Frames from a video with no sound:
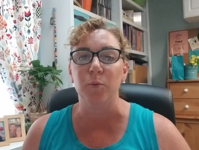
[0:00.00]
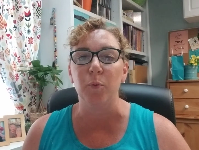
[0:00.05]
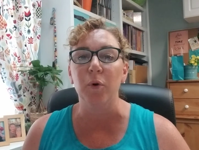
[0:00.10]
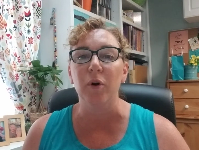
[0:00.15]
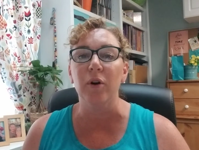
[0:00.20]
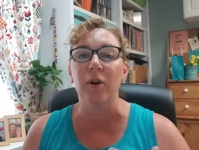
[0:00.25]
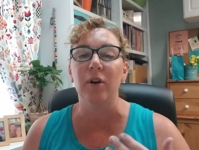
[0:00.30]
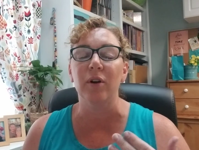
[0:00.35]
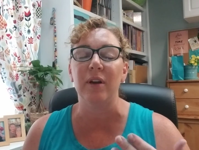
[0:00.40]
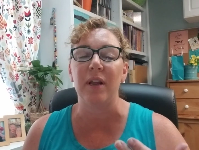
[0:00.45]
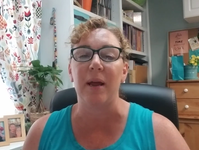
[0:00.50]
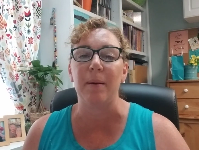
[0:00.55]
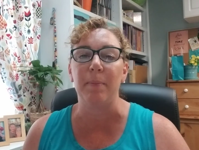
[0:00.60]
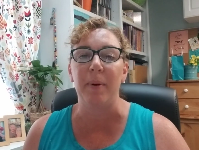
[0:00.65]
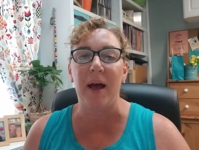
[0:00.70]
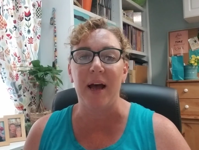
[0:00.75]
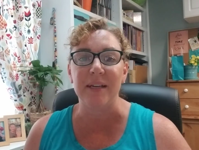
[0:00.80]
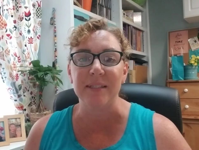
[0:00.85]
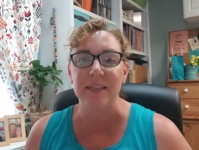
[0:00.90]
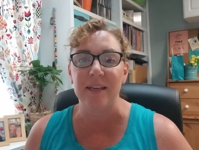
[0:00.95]
word and
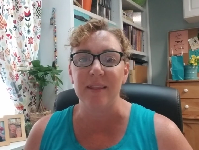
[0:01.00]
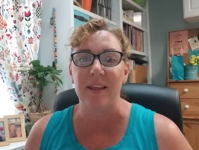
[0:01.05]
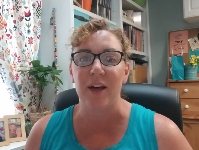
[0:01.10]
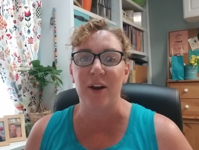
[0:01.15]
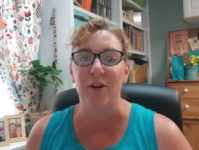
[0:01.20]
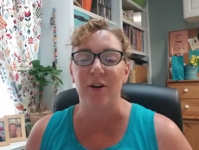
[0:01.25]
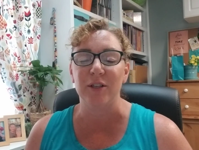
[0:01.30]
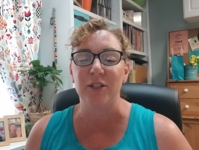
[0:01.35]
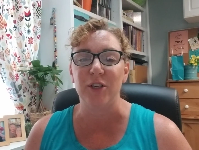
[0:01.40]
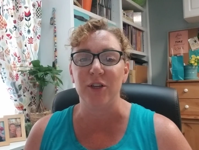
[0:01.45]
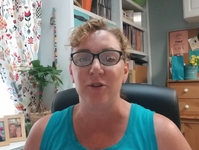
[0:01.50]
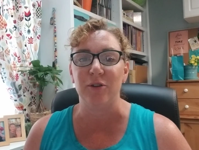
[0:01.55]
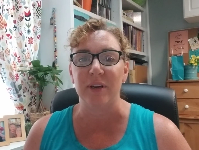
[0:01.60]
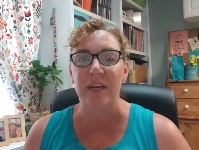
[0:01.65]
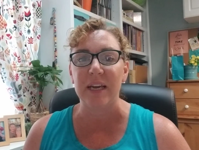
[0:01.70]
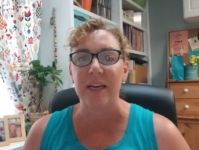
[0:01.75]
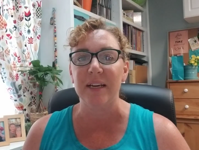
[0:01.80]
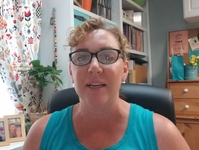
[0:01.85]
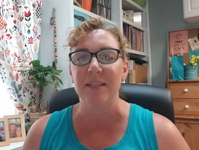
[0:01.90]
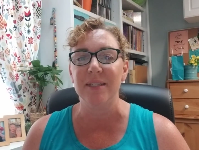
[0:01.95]
passing that on to your
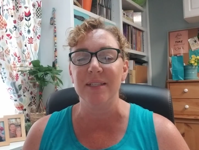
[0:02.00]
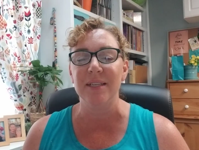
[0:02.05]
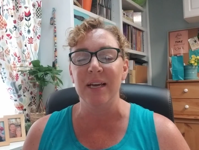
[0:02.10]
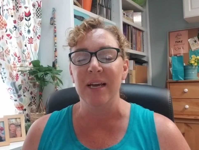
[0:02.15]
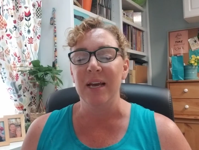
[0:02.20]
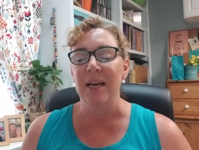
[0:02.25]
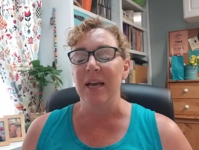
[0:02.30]
kids.